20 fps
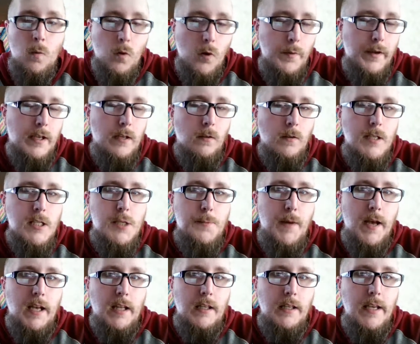What we can only
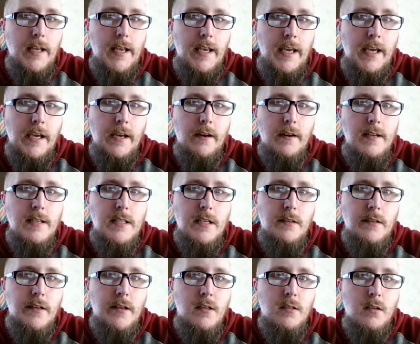speculate here is
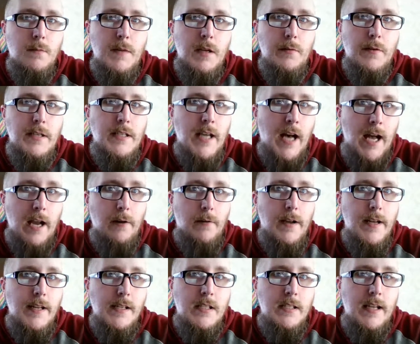either he's going to be
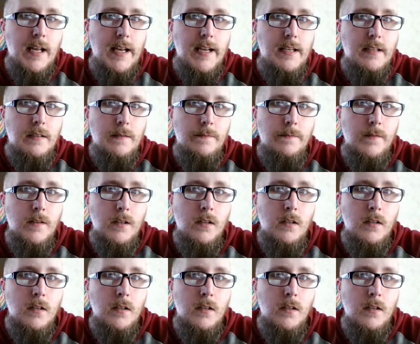retiring tonight,